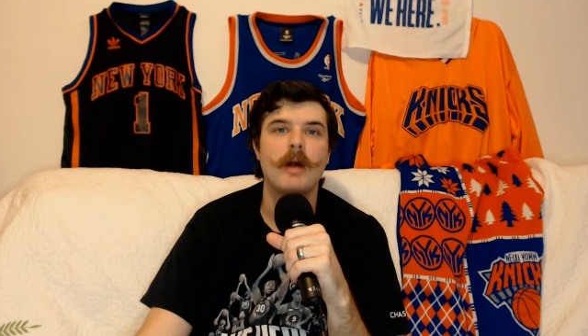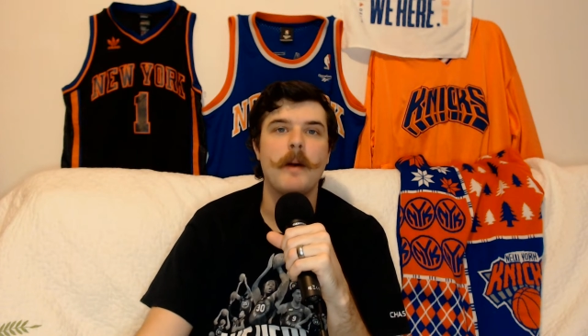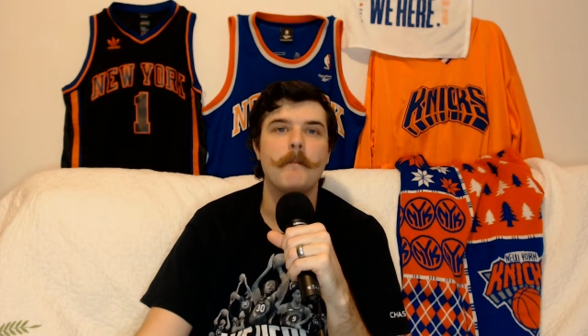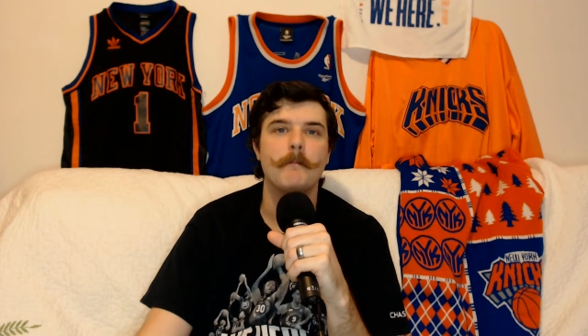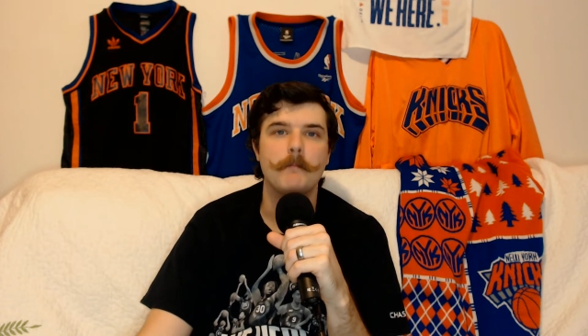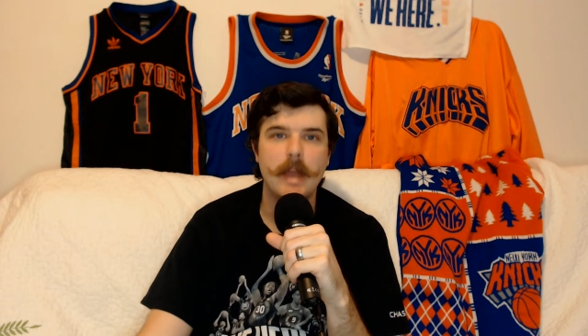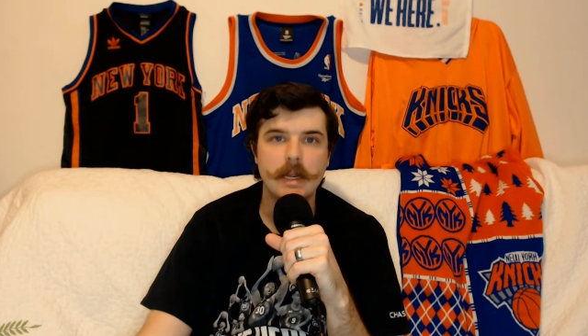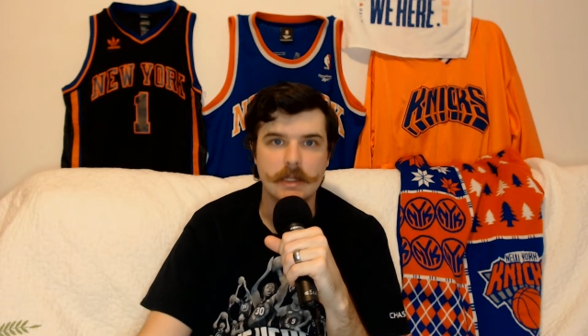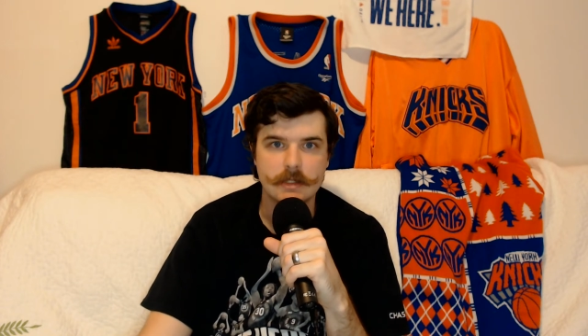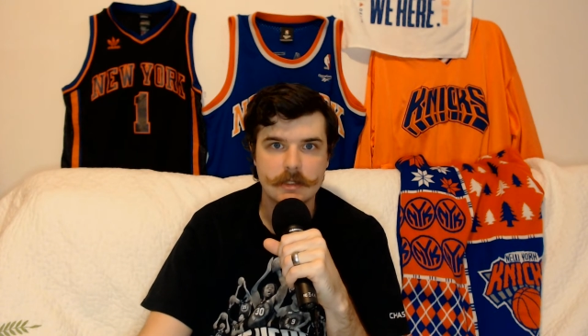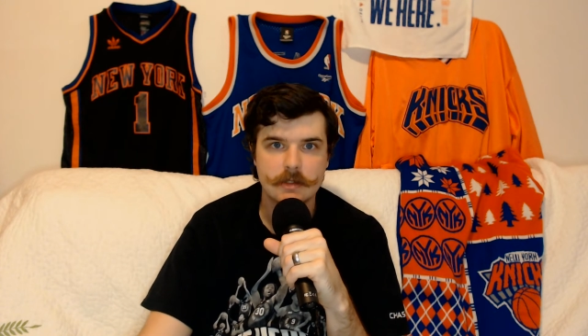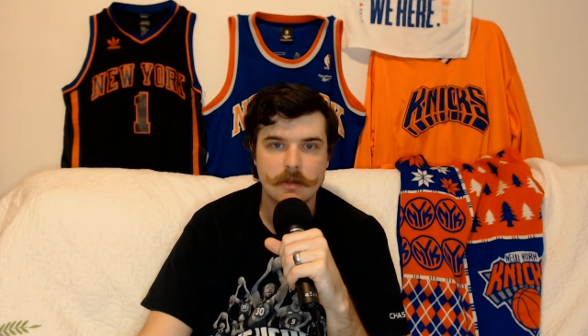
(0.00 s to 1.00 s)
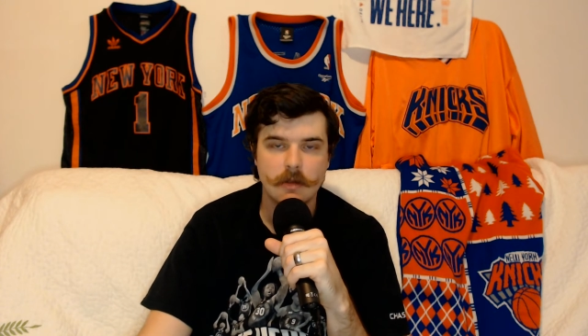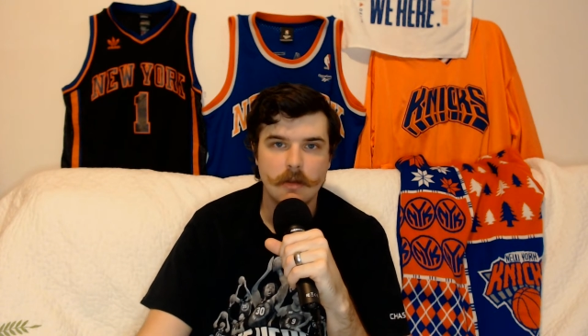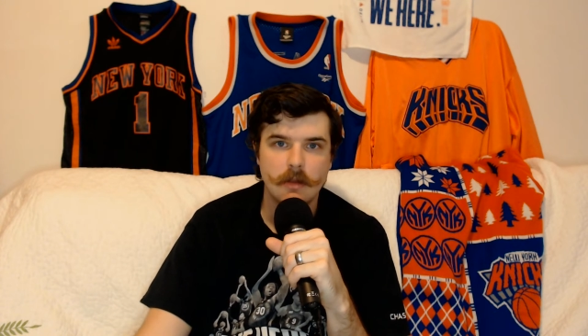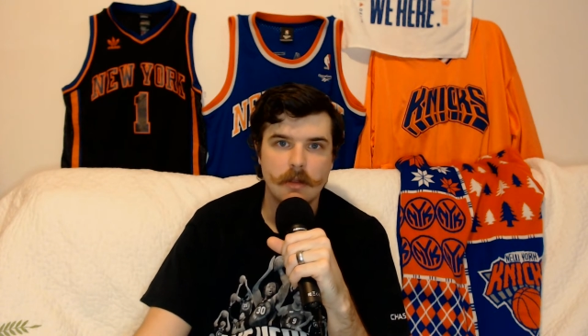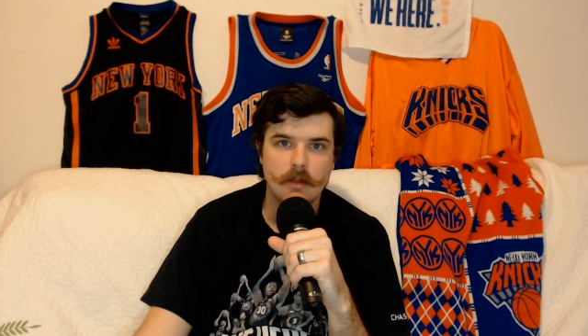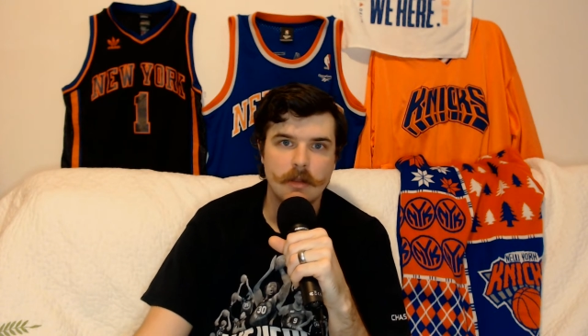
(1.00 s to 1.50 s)
a menace
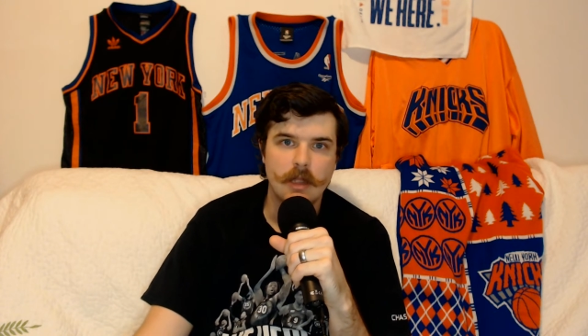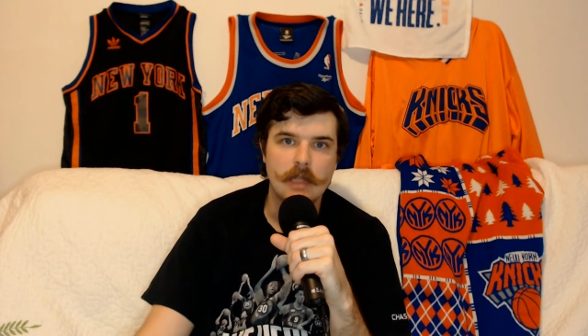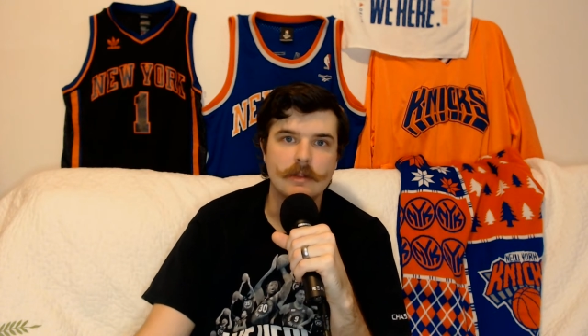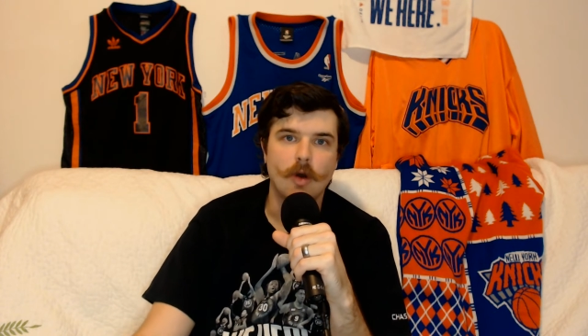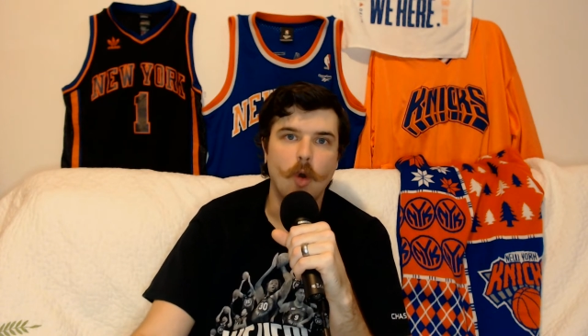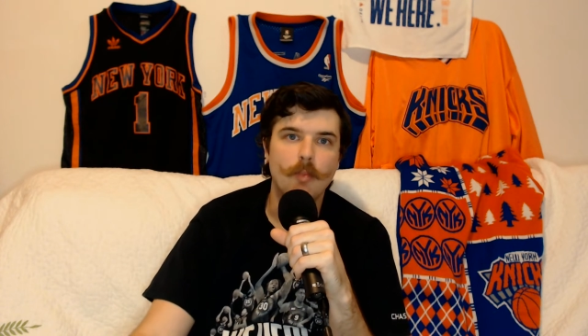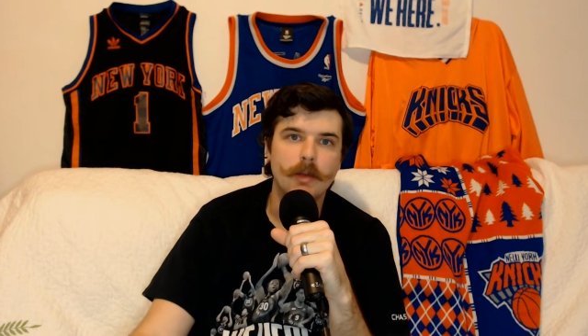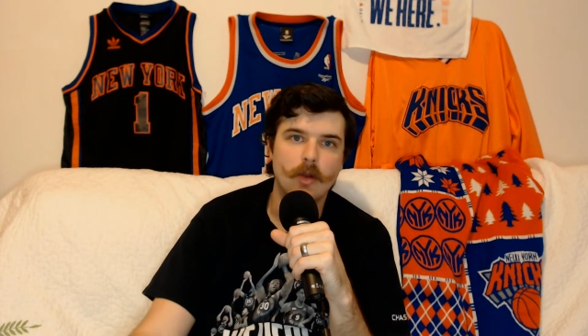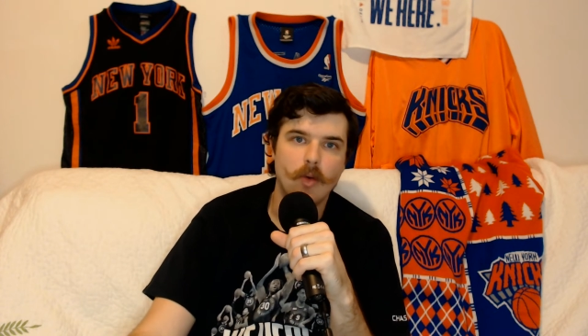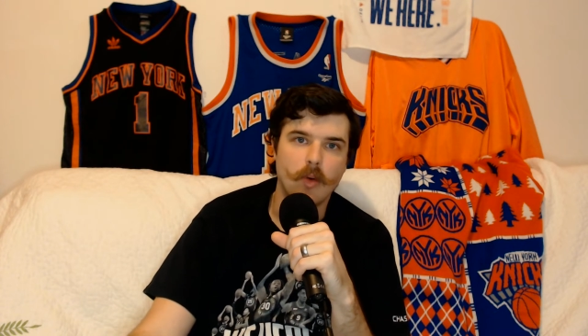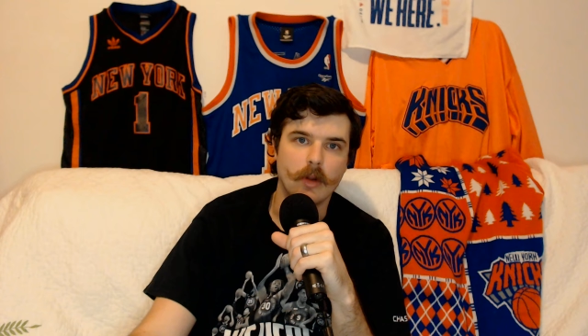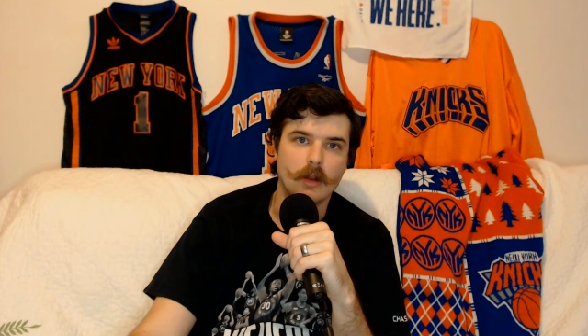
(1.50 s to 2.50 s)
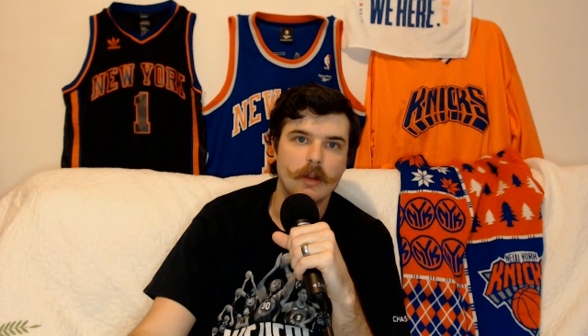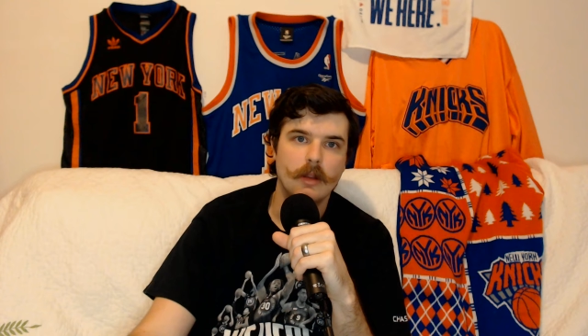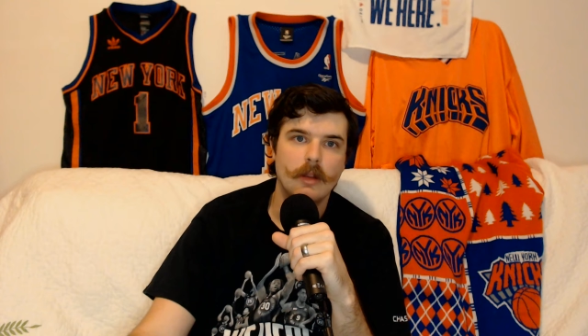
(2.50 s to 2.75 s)
in the open court.